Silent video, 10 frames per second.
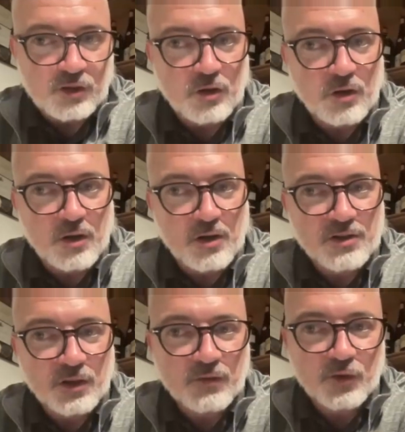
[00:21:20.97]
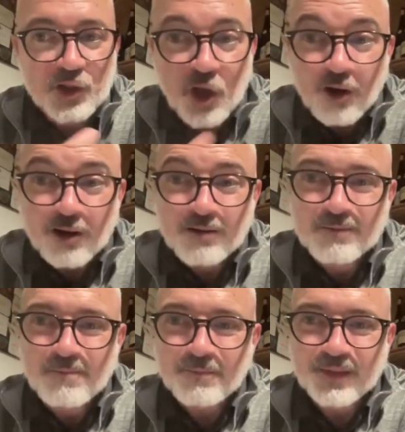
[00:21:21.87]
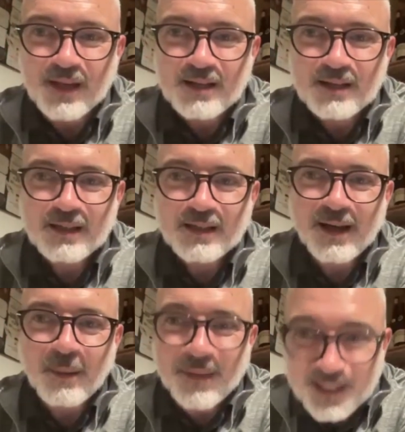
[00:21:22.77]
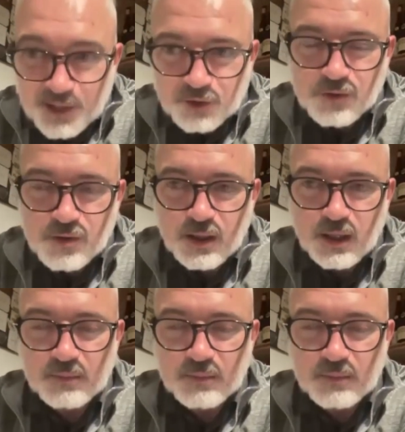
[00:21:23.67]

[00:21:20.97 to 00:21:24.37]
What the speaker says: a sort of a young appellation.